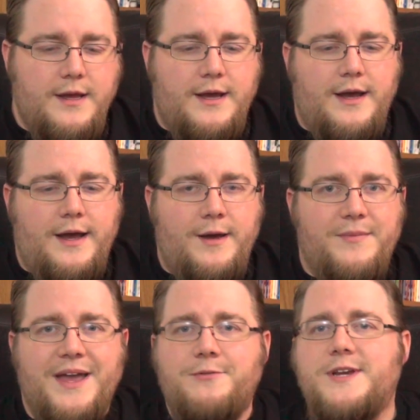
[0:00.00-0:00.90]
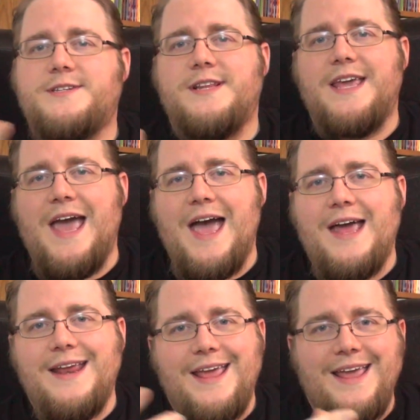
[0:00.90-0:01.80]
I recently
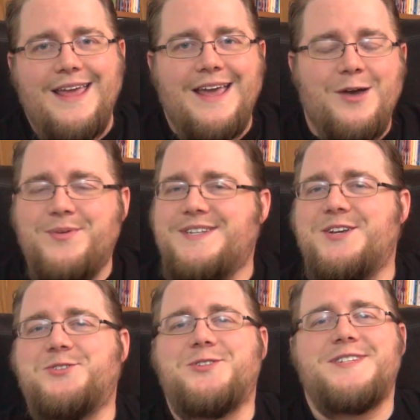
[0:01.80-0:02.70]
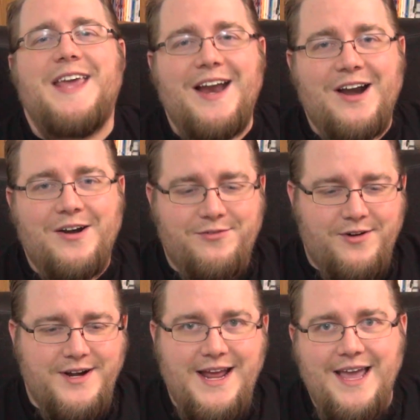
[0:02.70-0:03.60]
had a potential scare
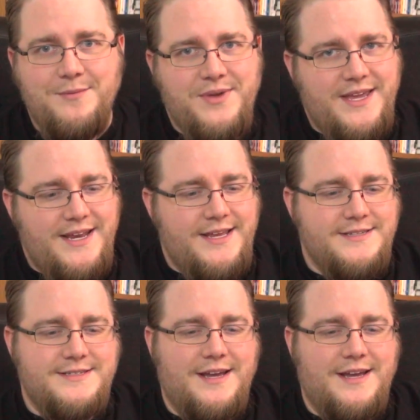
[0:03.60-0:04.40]
for diabetes.